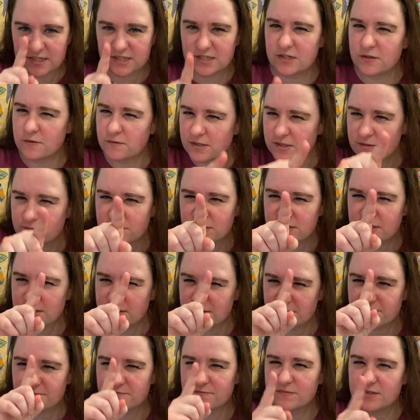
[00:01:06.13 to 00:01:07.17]
You know what I mean?
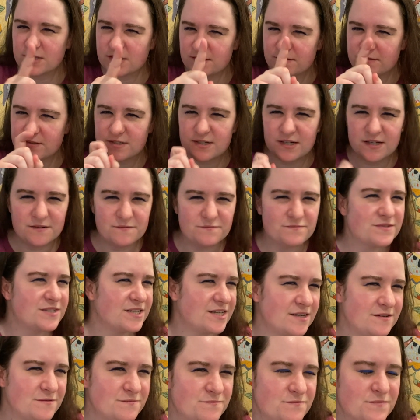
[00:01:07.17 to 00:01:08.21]
You know, you know, you
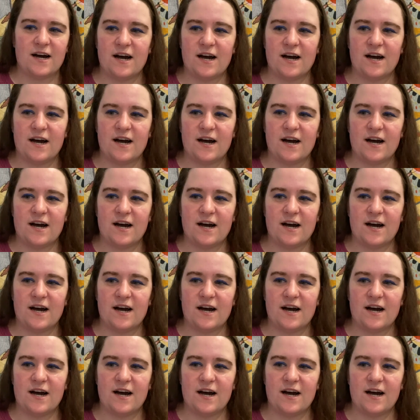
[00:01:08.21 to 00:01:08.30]
know.